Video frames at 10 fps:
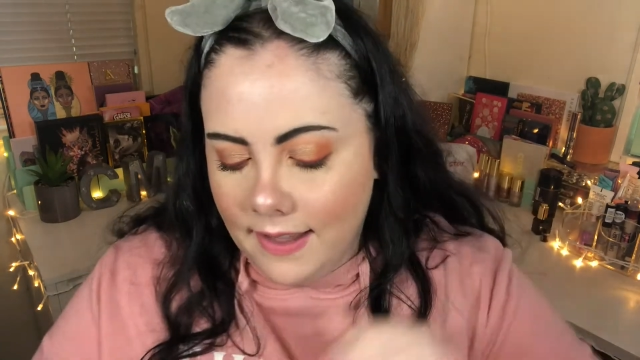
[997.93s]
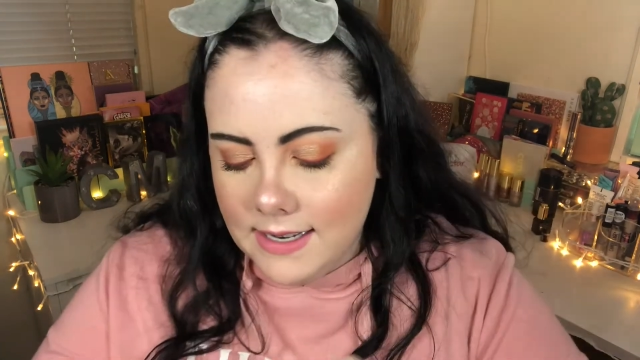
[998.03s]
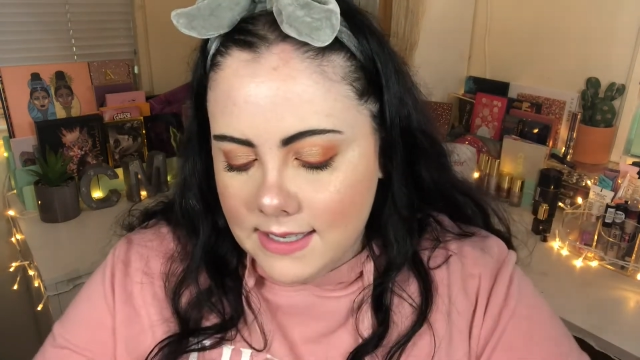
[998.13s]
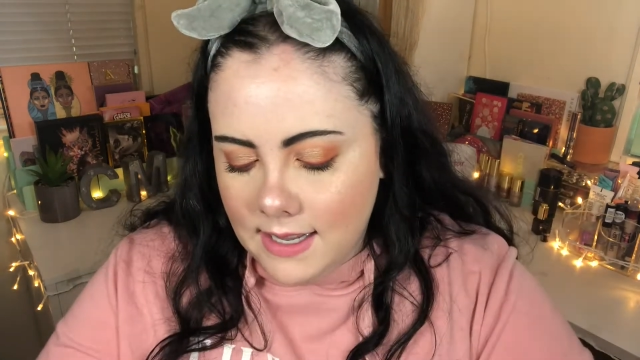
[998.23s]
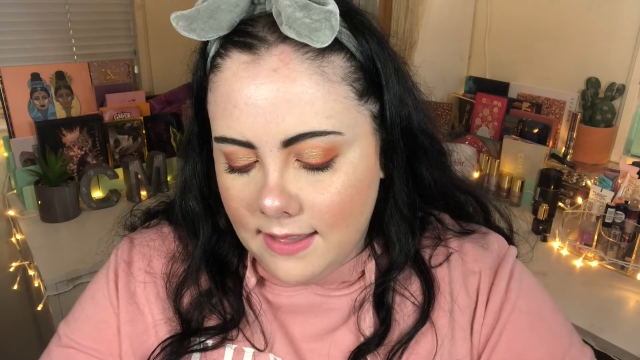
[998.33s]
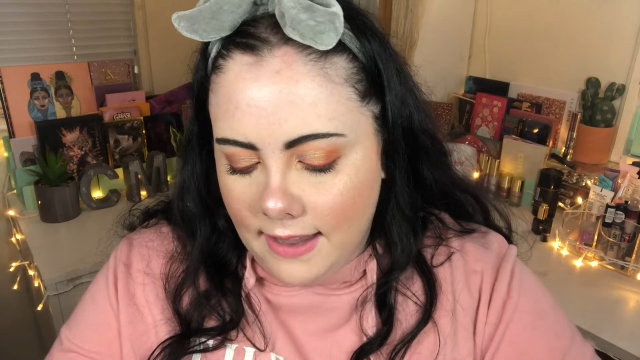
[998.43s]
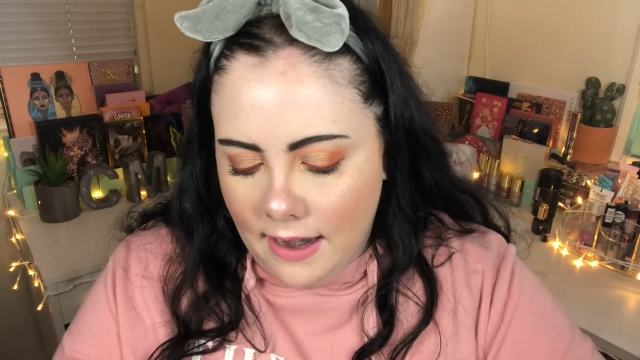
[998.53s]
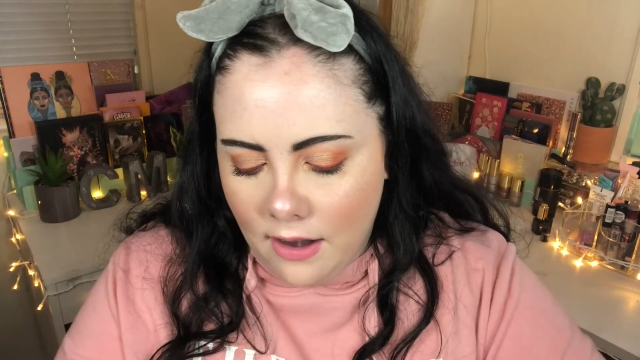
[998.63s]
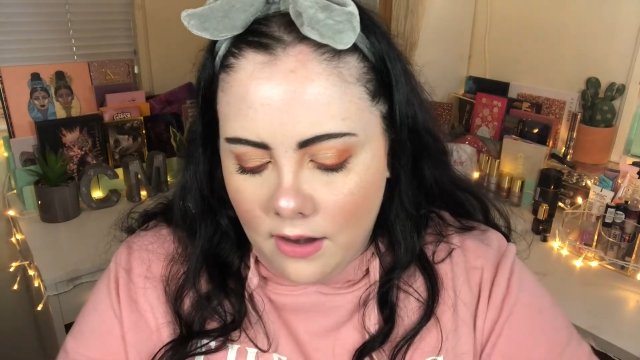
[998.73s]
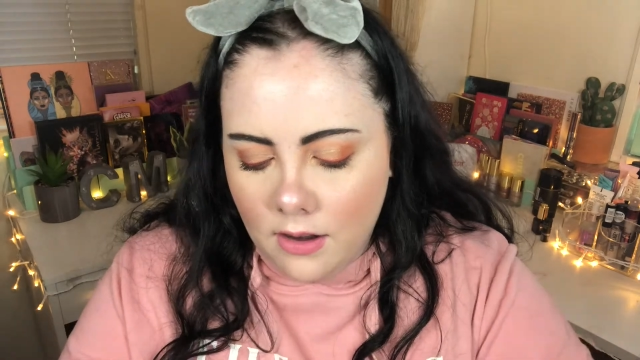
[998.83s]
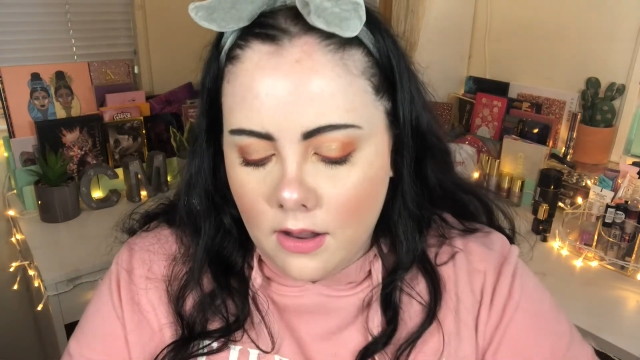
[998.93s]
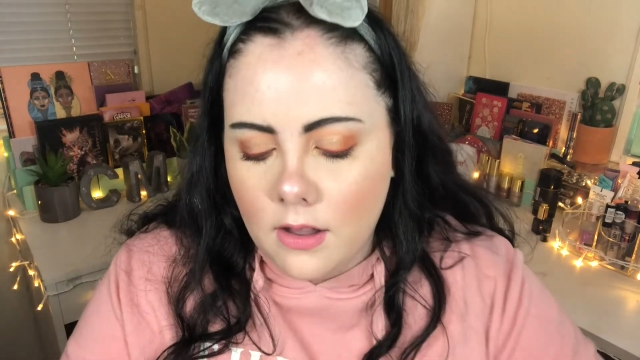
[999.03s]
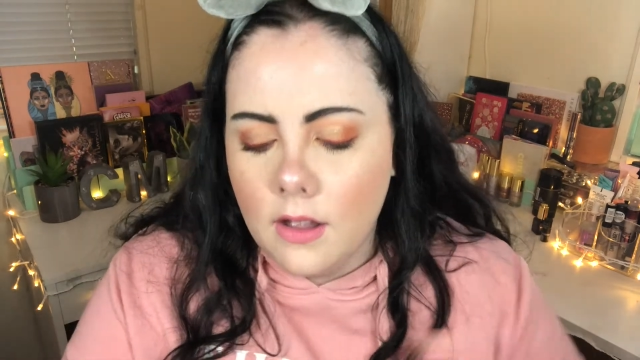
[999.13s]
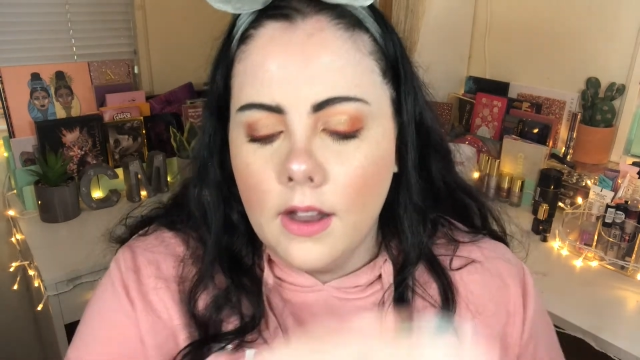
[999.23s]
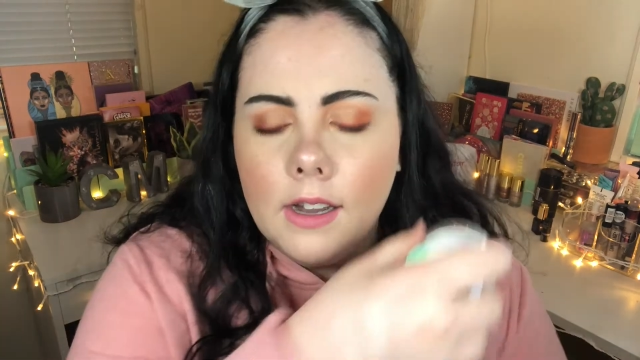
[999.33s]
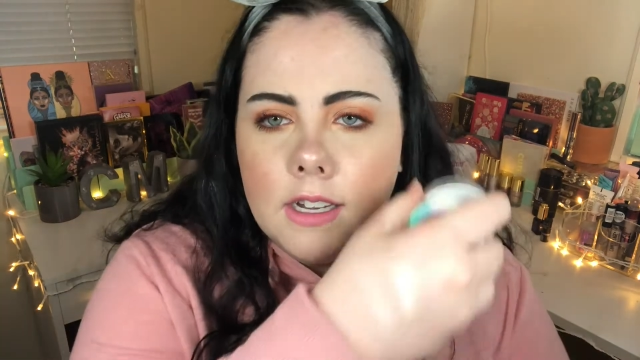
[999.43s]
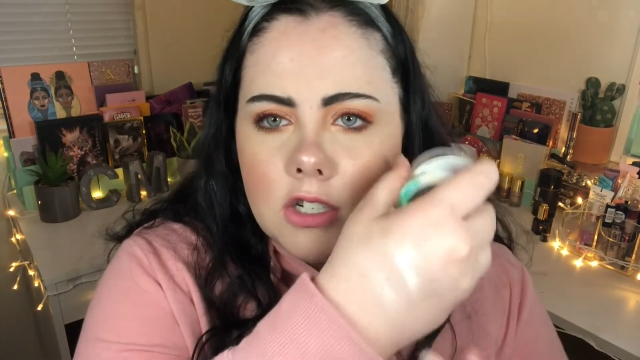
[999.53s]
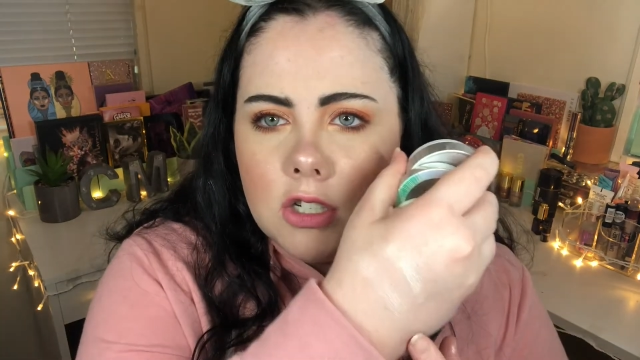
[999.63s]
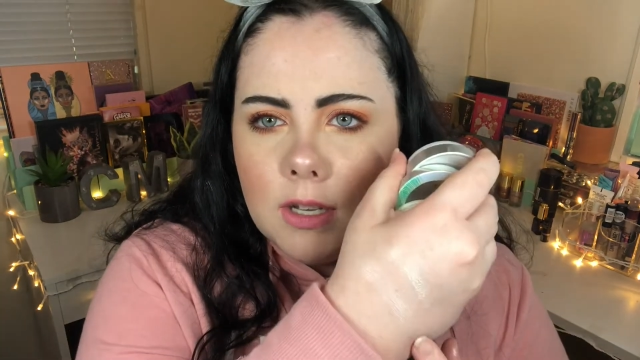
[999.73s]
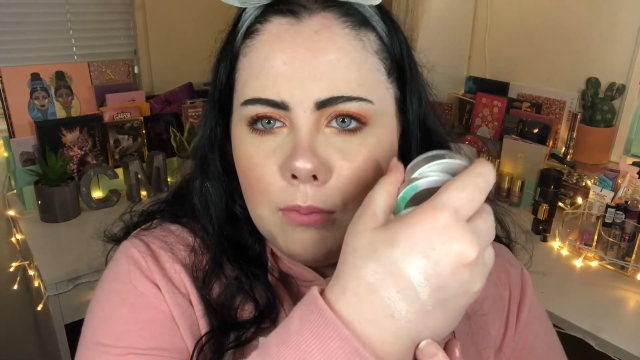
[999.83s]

That's it there. It's just a